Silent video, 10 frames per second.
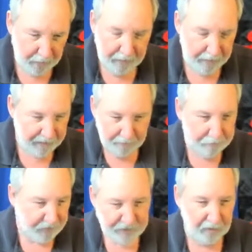And I'm
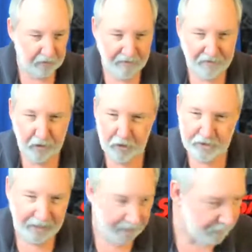buzzing along, having a good
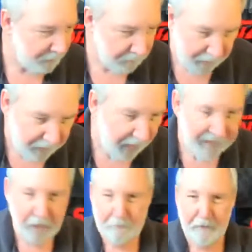time. And I
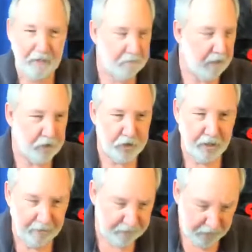got up and I, I
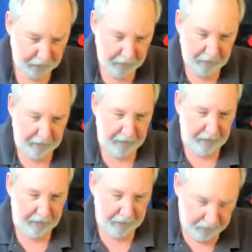shoved,
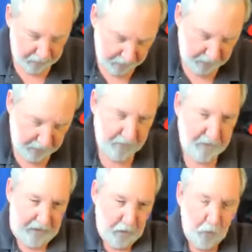and
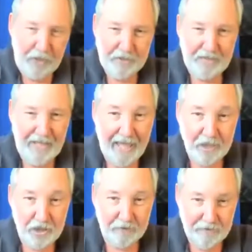it went to the
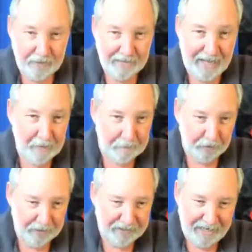edge of the
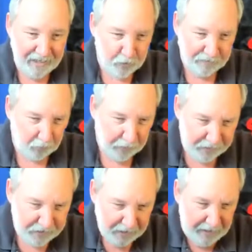table, the desk, whatever it
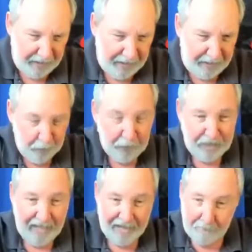was, which
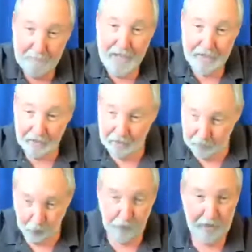had a metal
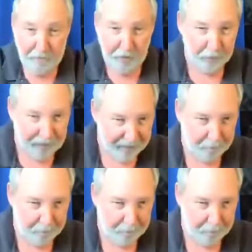rim around